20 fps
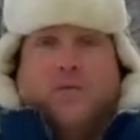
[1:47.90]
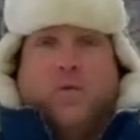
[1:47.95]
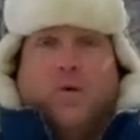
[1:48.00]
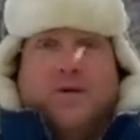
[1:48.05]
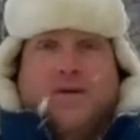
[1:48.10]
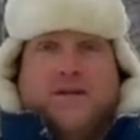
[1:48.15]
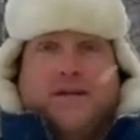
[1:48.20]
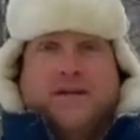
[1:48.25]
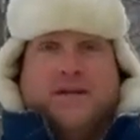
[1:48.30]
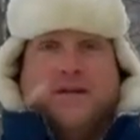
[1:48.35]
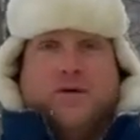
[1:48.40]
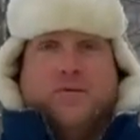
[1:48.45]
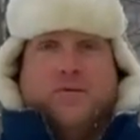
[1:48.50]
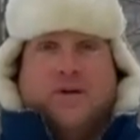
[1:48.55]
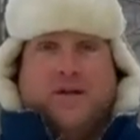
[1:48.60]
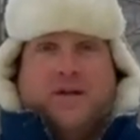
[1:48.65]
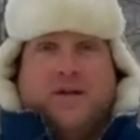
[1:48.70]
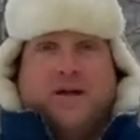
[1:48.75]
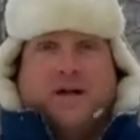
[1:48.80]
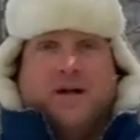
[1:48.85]
one thing that
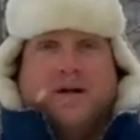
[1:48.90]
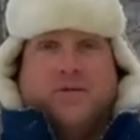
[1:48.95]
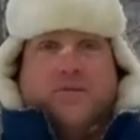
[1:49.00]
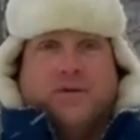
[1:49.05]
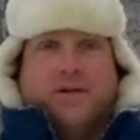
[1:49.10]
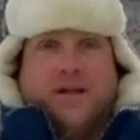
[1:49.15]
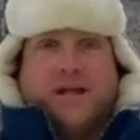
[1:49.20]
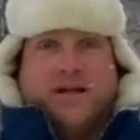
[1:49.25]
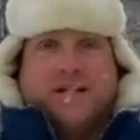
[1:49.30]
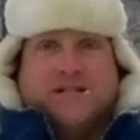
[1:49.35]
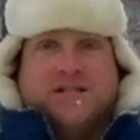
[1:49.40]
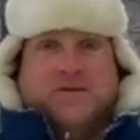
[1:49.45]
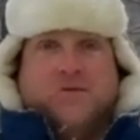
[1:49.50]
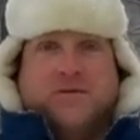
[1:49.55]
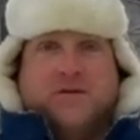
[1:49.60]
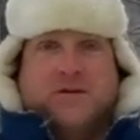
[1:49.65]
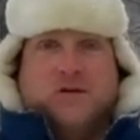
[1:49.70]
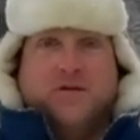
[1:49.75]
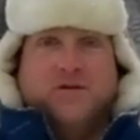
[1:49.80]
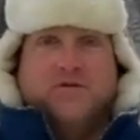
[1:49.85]
we realized that
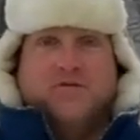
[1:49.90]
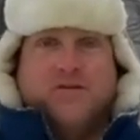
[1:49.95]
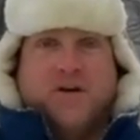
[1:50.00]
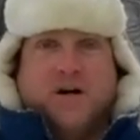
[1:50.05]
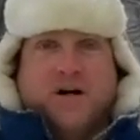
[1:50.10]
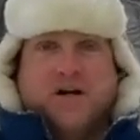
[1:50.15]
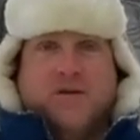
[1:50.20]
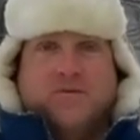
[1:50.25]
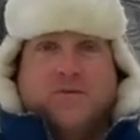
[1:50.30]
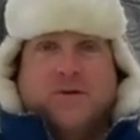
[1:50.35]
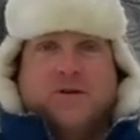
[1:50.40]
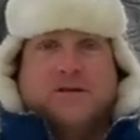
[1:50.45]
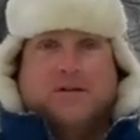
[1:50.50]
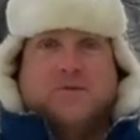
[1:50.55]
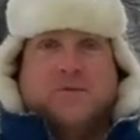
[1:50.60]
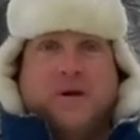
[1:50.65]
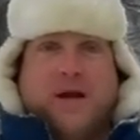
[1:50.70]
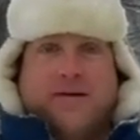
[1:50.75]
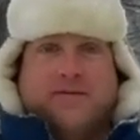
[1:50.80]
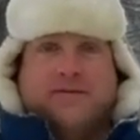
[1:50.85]
we goofed on
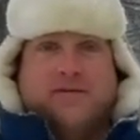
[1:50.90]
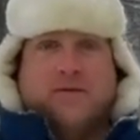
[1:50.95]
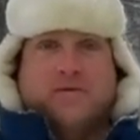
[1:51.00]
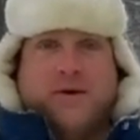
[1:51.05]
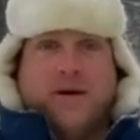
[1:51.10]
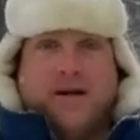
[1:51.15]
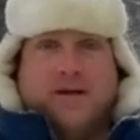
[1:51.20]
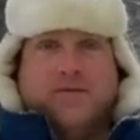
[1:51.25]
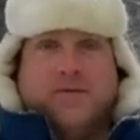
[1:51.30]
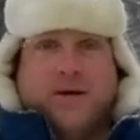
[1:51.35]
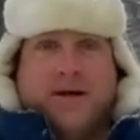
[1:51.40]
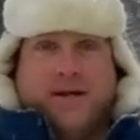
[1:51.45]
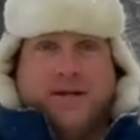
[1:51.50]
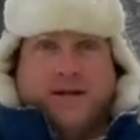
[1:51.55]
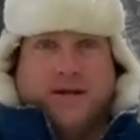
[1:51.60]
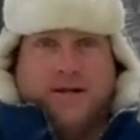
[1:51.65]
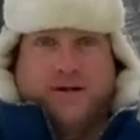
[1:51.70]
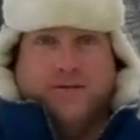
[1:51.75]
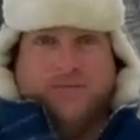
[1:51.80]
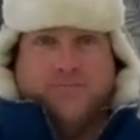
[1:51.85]
was we have a crank
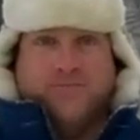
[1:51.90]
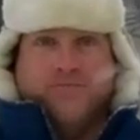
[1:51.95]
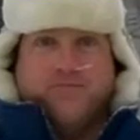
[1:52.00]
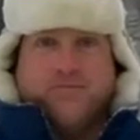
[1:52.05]
radio.